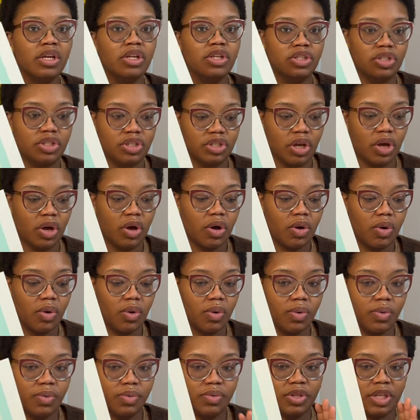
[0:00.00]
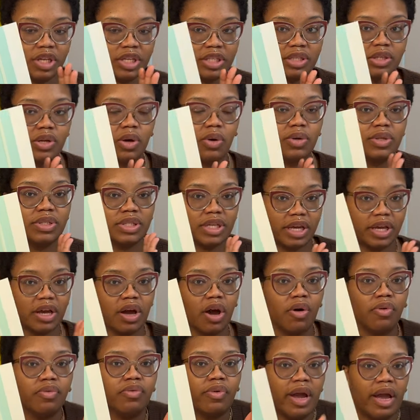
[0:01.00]
So this goes like
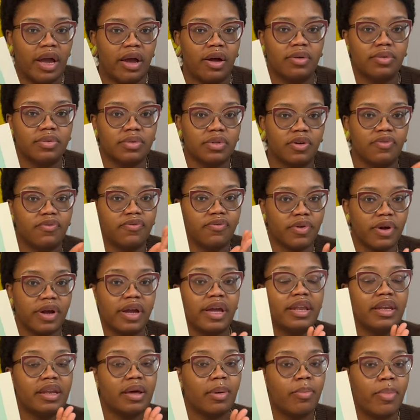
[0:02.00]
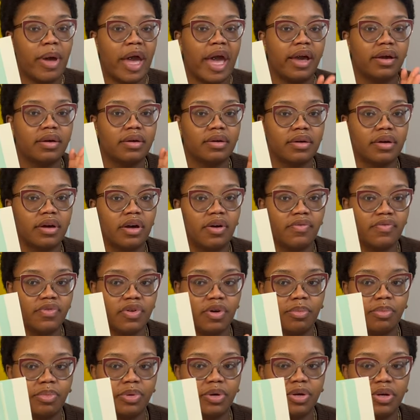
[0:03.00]
around the front and the back of
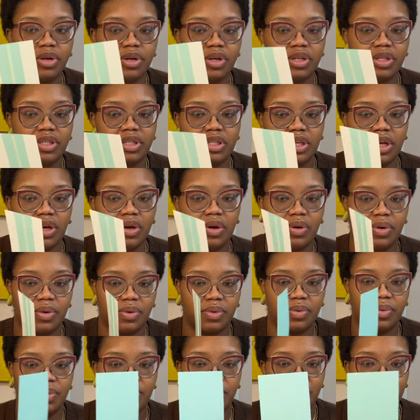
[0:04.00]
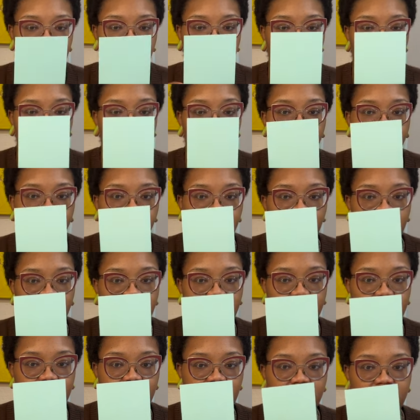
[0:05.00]
your book. So it even
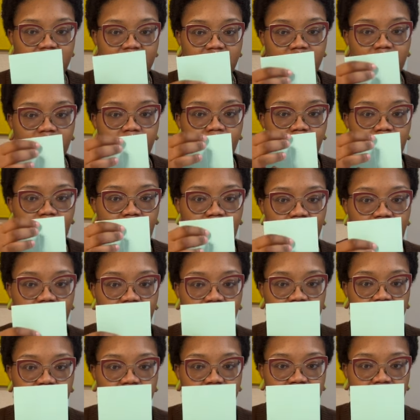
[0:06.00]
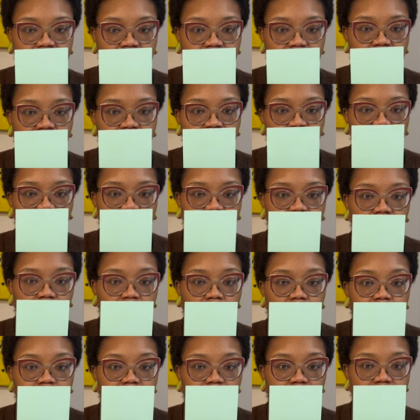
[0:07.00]
has like score lines. So
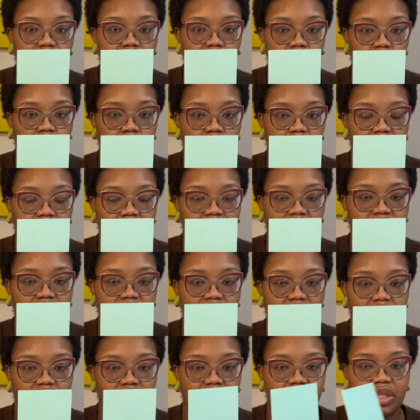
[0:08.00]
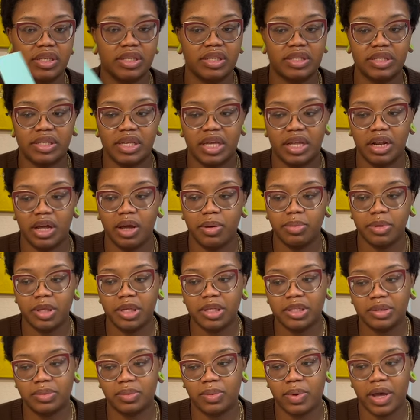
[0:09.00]
I'm assuming since it's set up
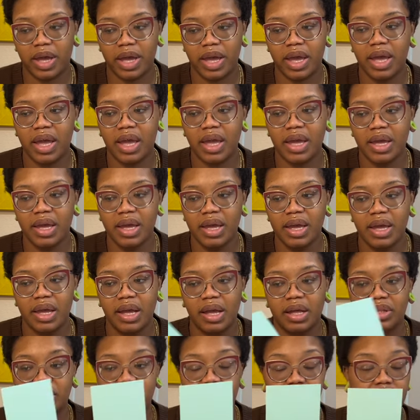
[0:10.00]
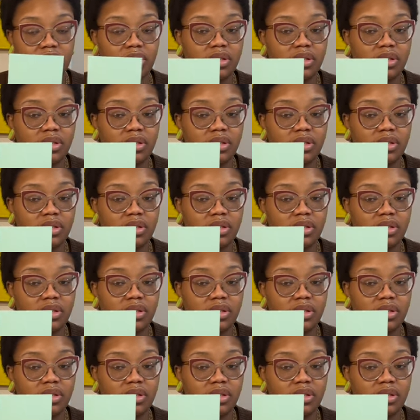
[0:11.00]
this way, this